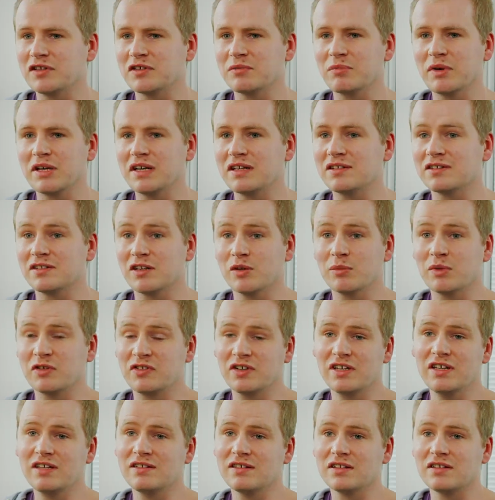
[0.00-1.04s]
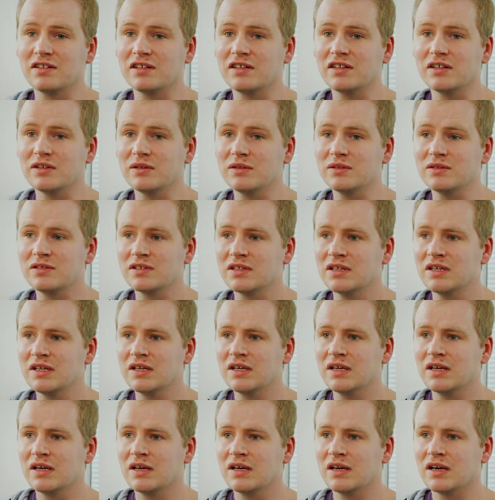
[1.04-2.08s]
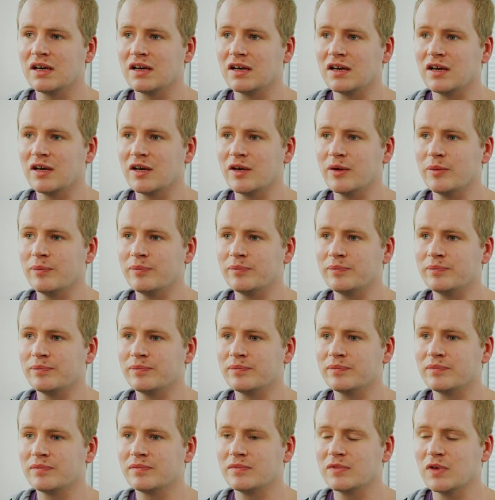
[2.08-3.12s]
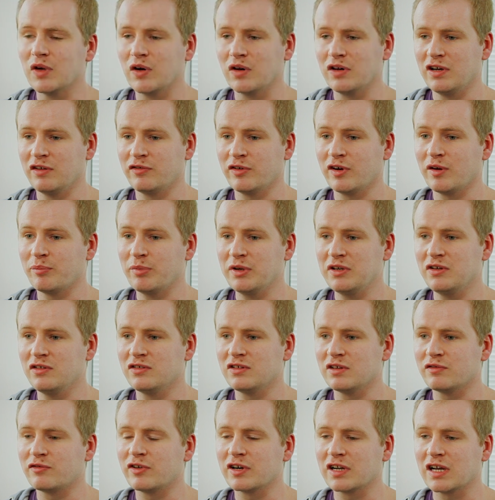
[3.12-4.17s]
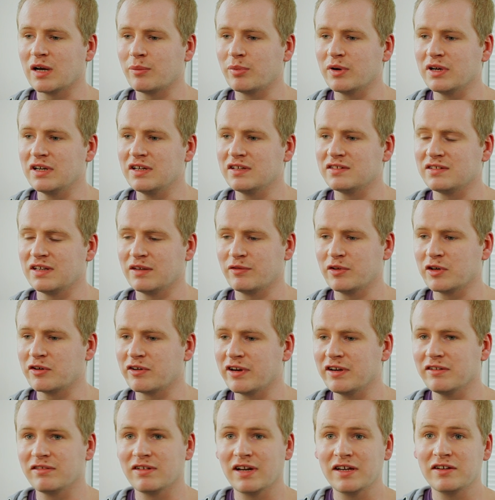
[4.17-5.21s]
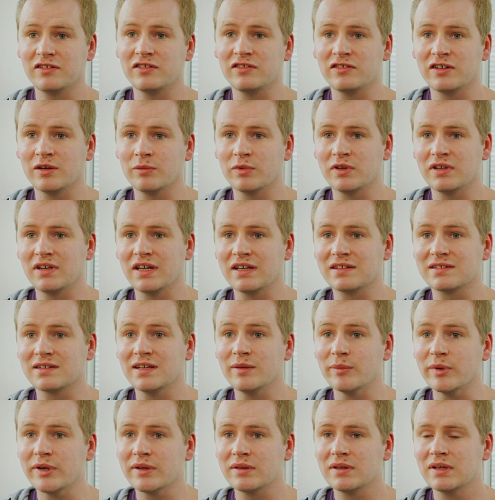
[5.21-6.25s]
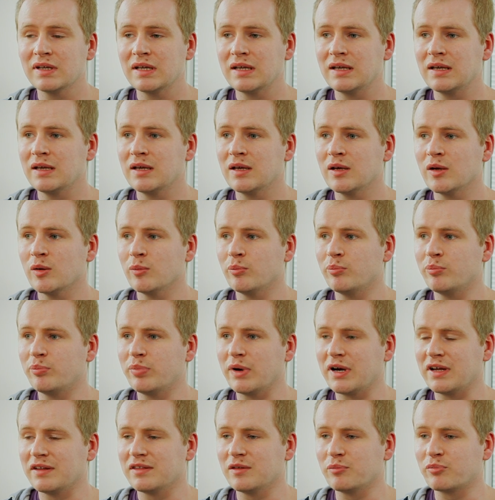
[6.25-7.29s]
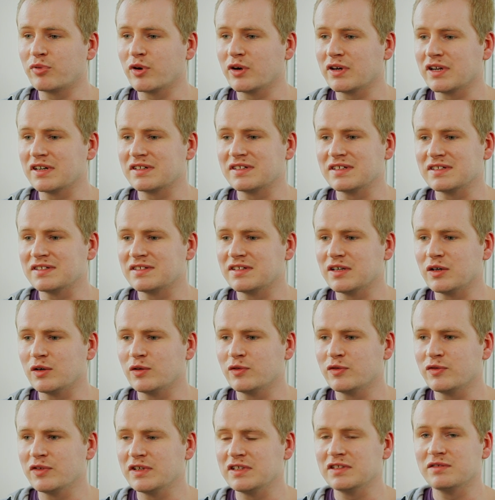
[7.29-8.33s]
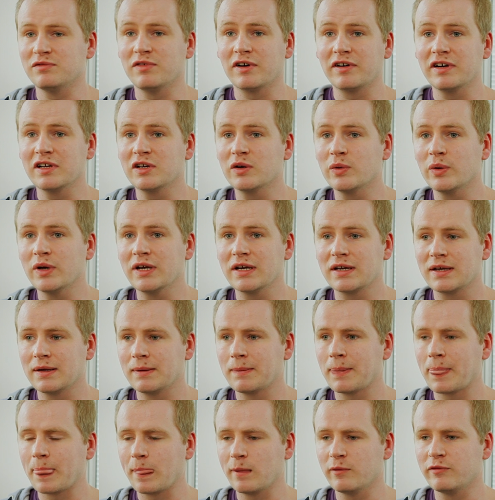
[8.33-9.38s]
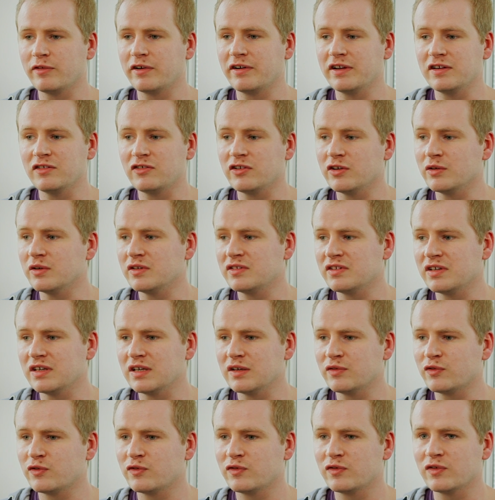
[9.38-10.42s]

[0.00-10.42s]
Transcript: just made it so much easier to use. Not only have I been using it for a couple of years and have a great relationship with Next Limit, but the product itself is very quick, very intuitive,